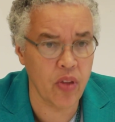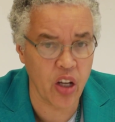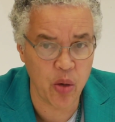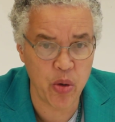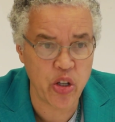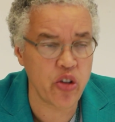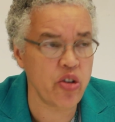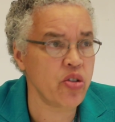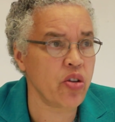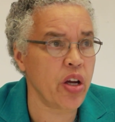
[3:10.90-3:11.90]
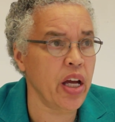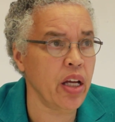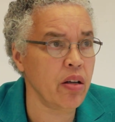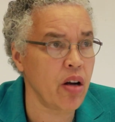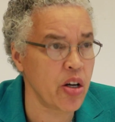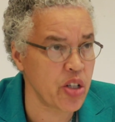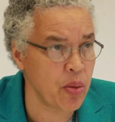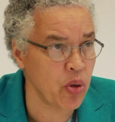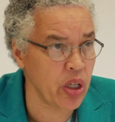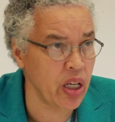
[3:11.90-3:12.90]
The commissioners and our
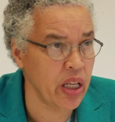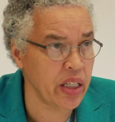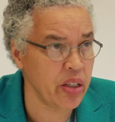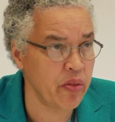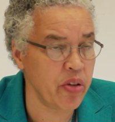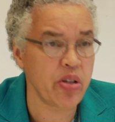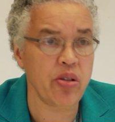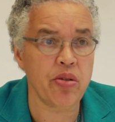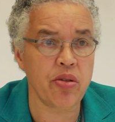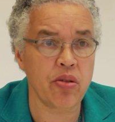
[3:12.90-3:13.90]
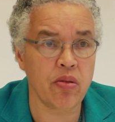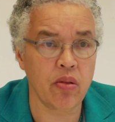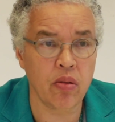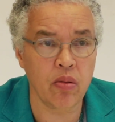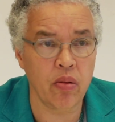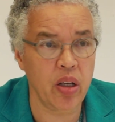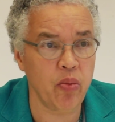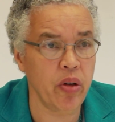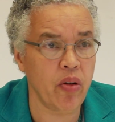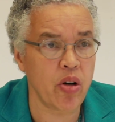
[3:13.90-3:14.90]
separately elected officials.
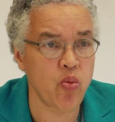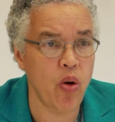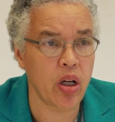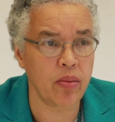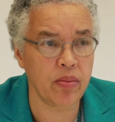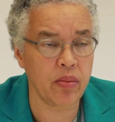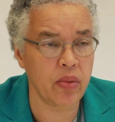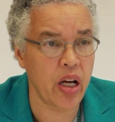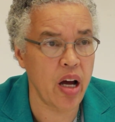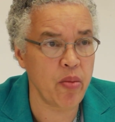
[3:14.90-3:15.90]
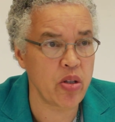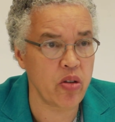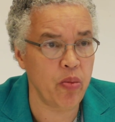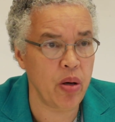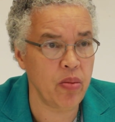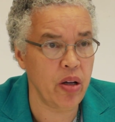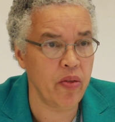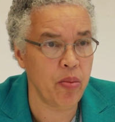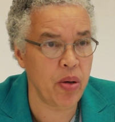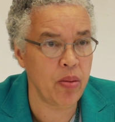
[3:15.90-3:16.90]
And we, of course, welcome the comments of
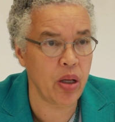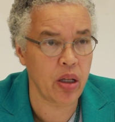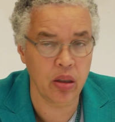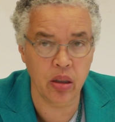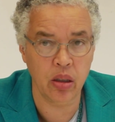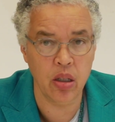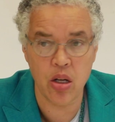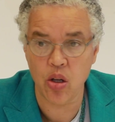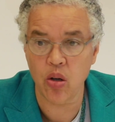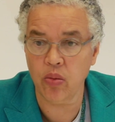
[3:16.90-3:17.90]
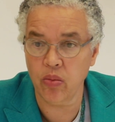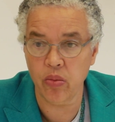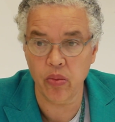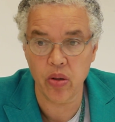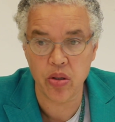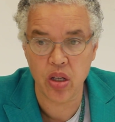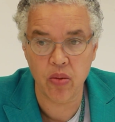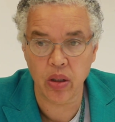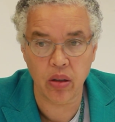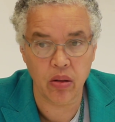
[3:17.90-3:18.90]
the public. So we'll see
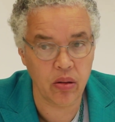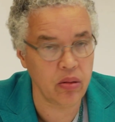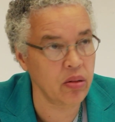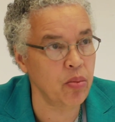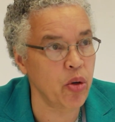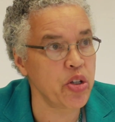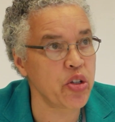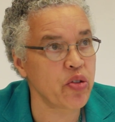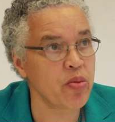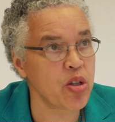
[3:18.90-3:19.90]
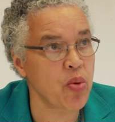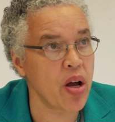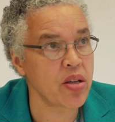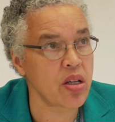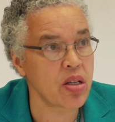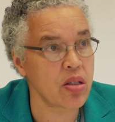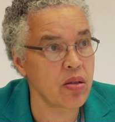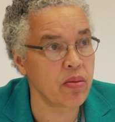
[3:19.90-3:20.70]
what emerges from this process.